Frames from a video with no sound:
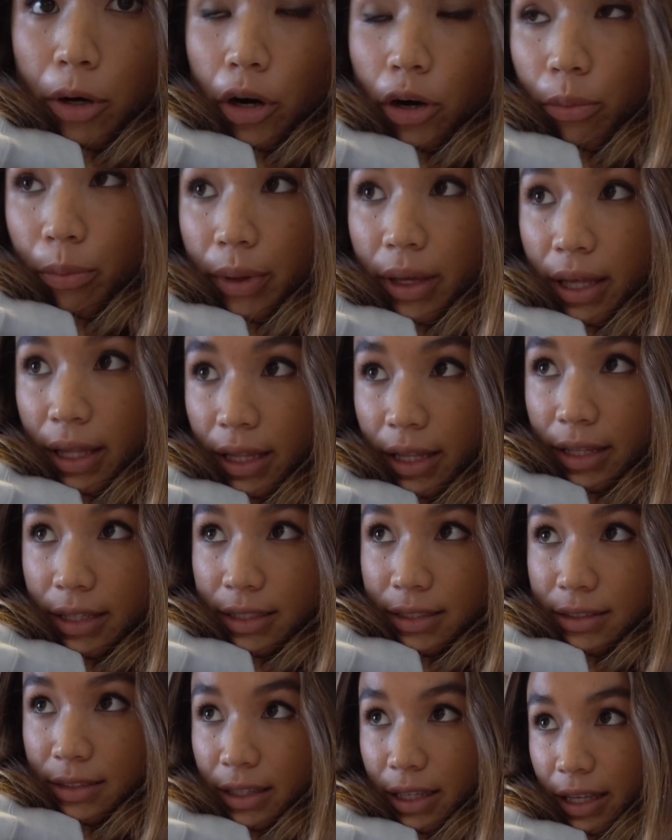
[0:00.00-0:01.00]
hoping
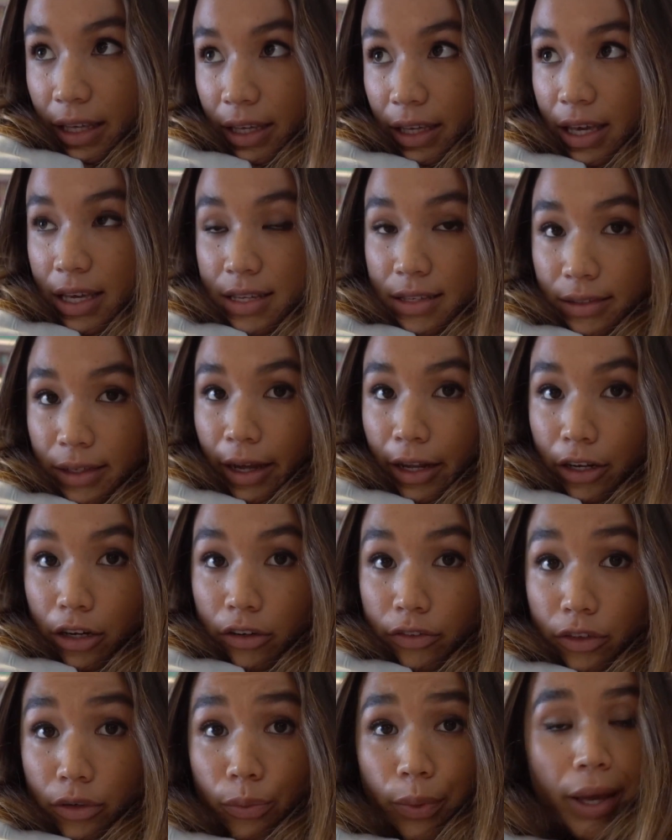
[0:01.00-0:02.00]
this thing is not
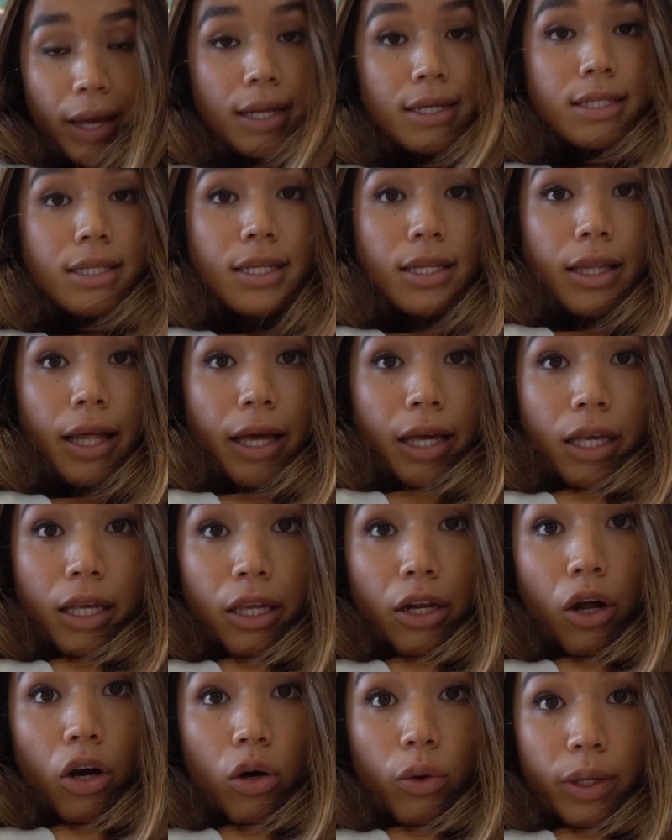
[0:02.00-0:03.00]
overweight like
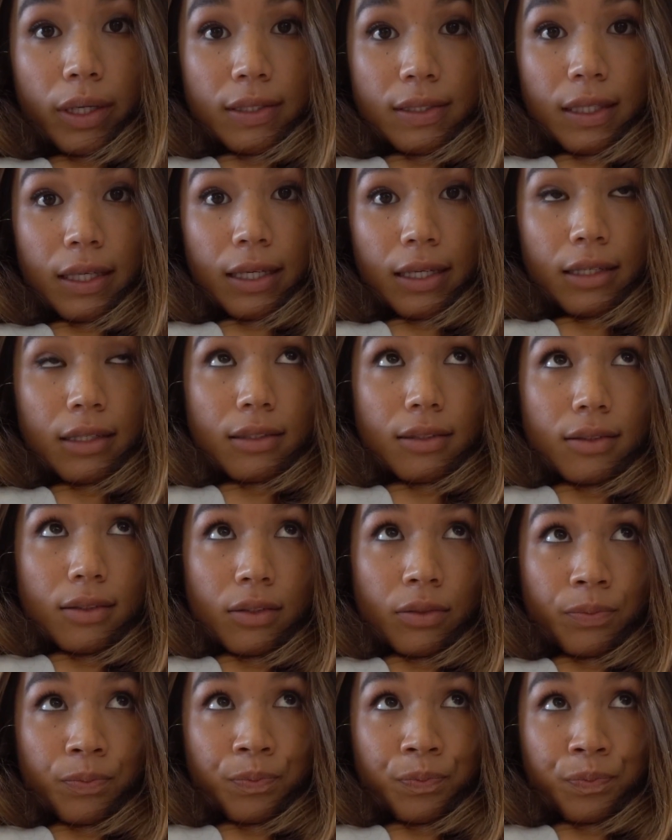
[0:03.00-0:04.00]
it always is.